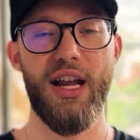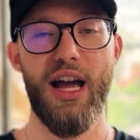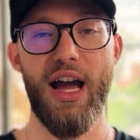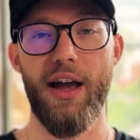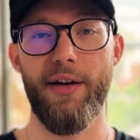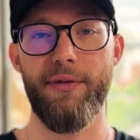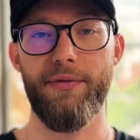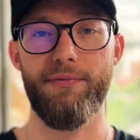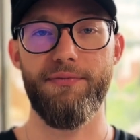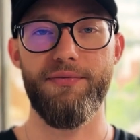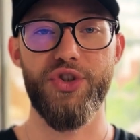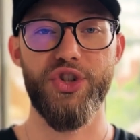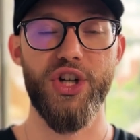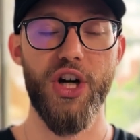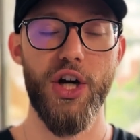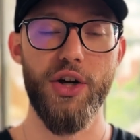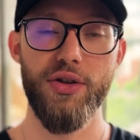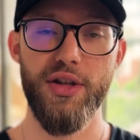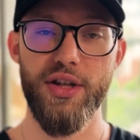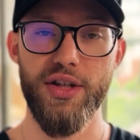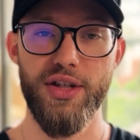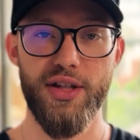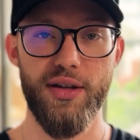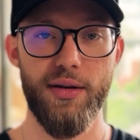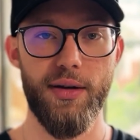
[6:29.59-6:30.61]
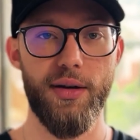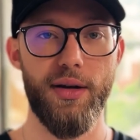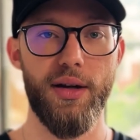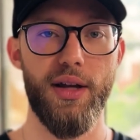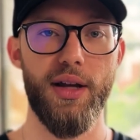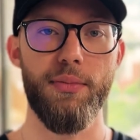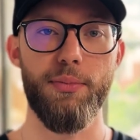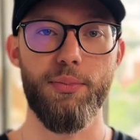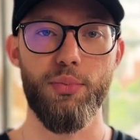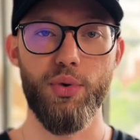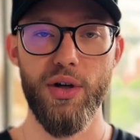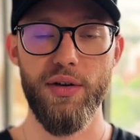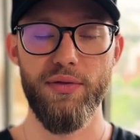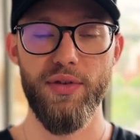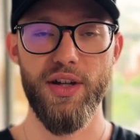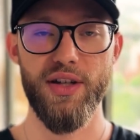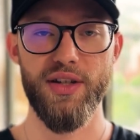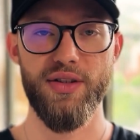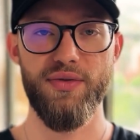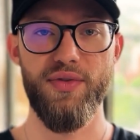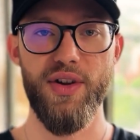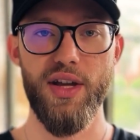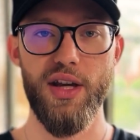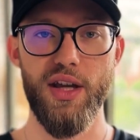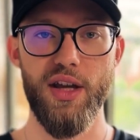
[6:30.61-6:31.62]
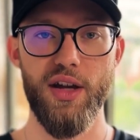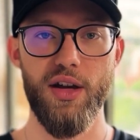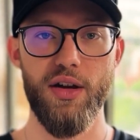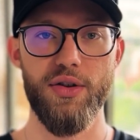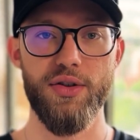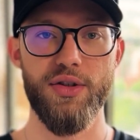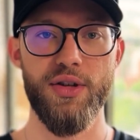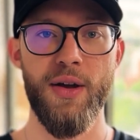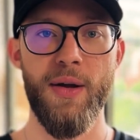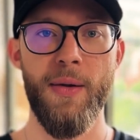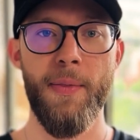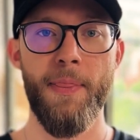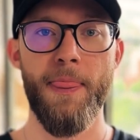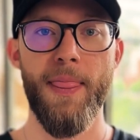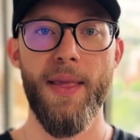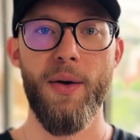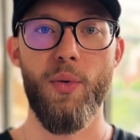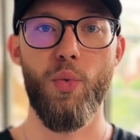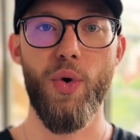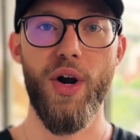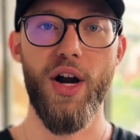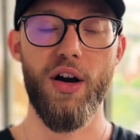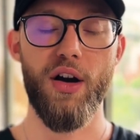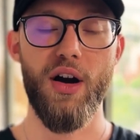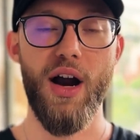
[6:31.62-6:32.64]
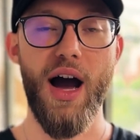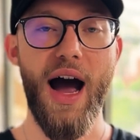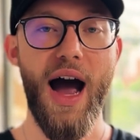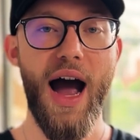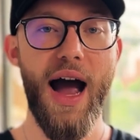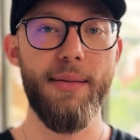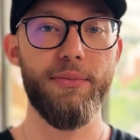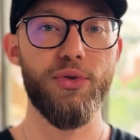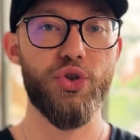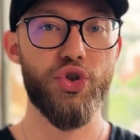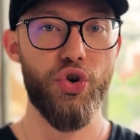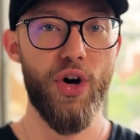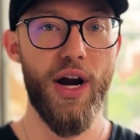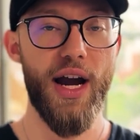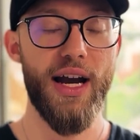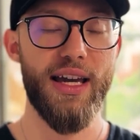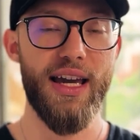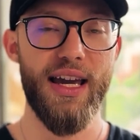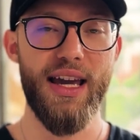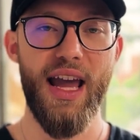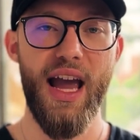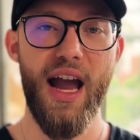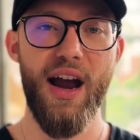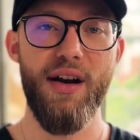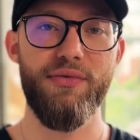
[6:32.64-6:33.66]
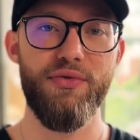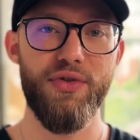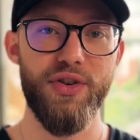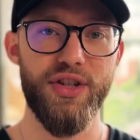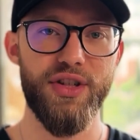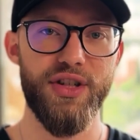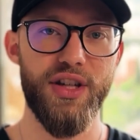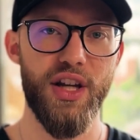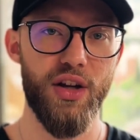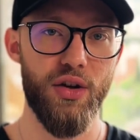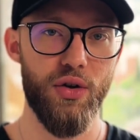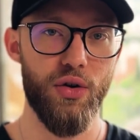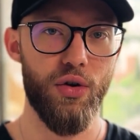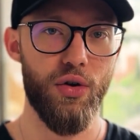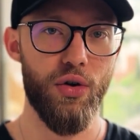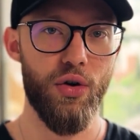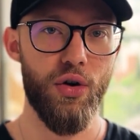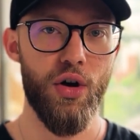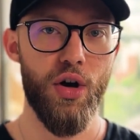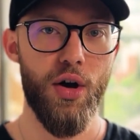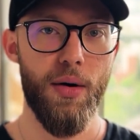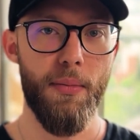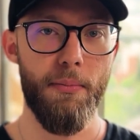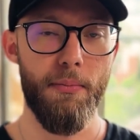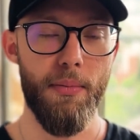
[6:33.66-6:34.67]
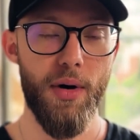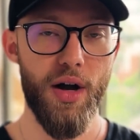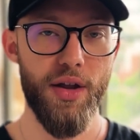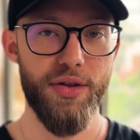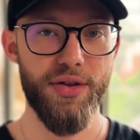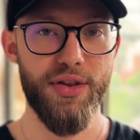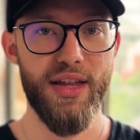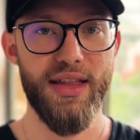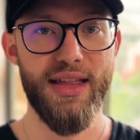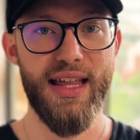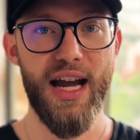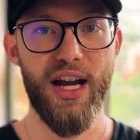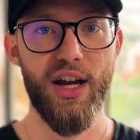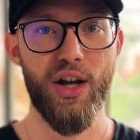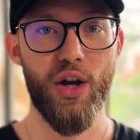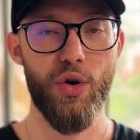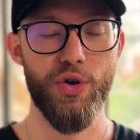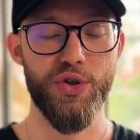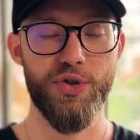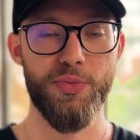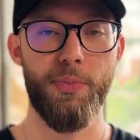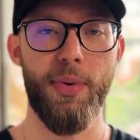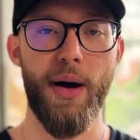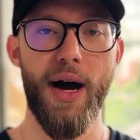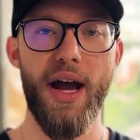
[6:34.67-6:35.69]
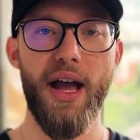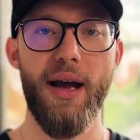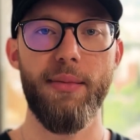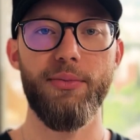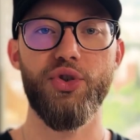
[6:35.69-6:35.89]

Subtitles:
I've shared this in previous videos where I'm tracking every single month that goes by.